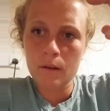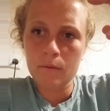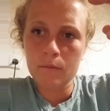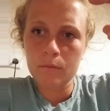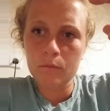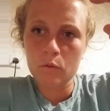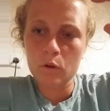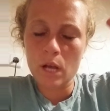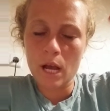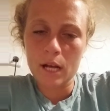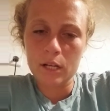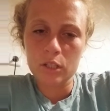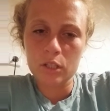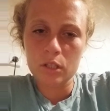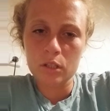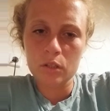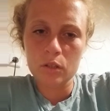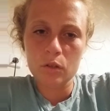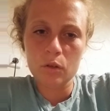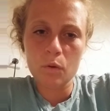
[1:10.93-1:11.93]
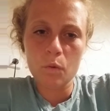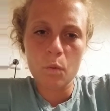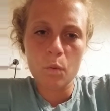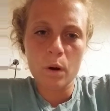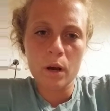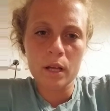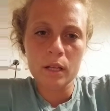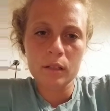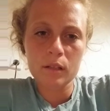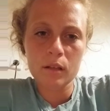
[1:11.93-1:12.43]
reaction to
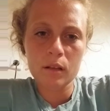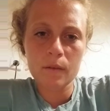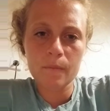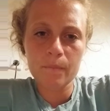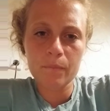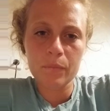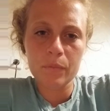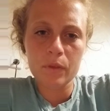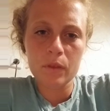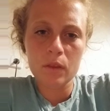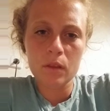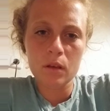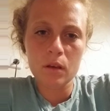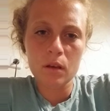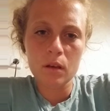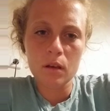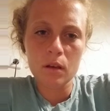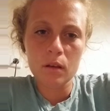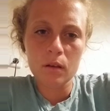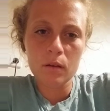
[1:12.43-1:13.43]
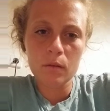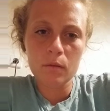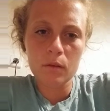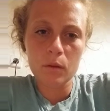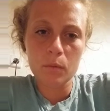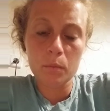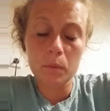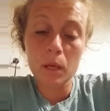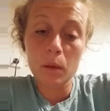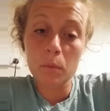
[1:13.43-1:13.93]
what the
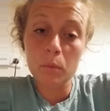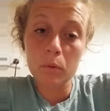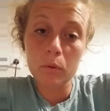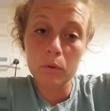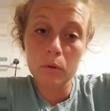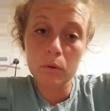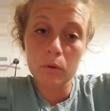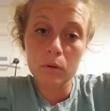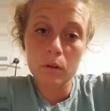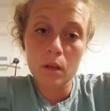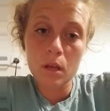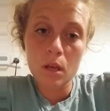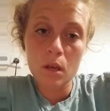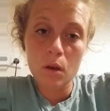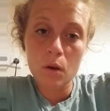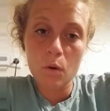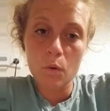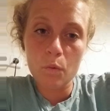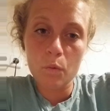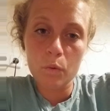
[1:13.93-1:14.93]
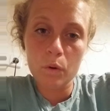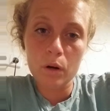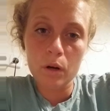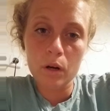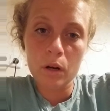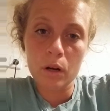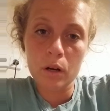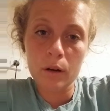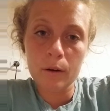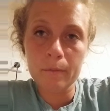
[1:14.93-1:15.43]
people
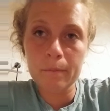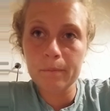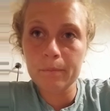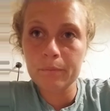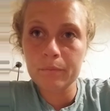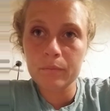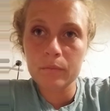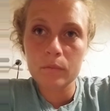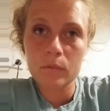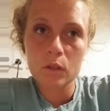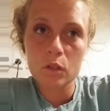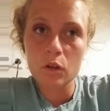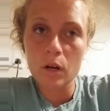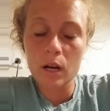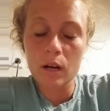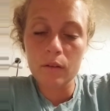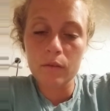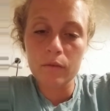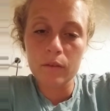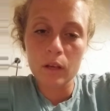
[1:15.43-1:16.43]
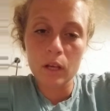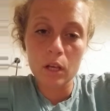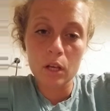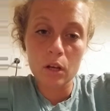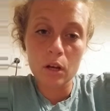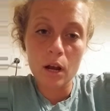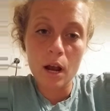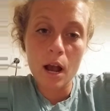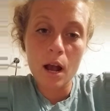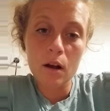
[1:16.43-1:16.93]
were trying to
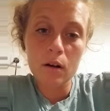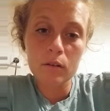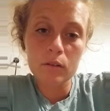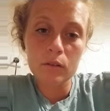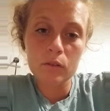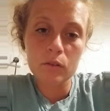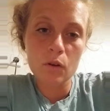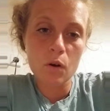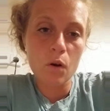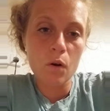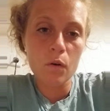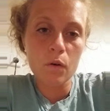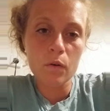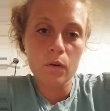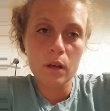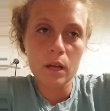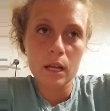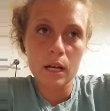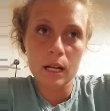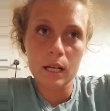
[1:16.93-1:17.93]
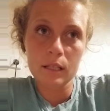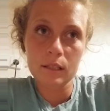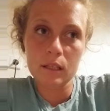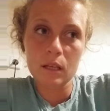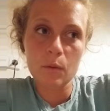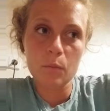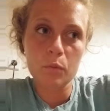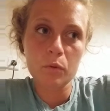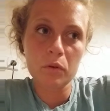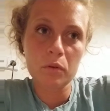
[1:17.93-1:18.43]
figure out. So an
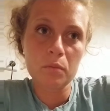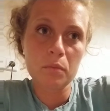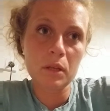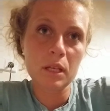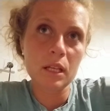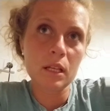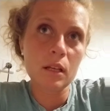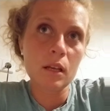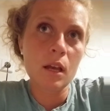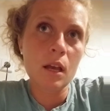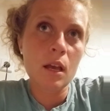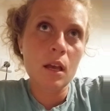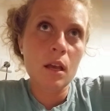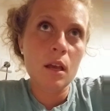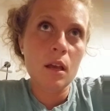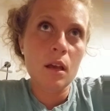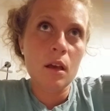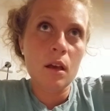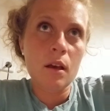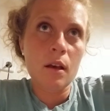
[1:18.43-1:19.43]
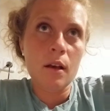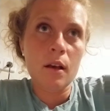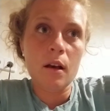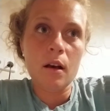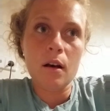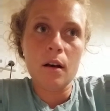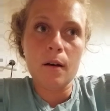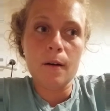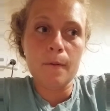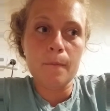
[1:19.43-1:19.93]
example would be
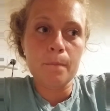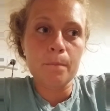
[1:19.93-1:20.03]
a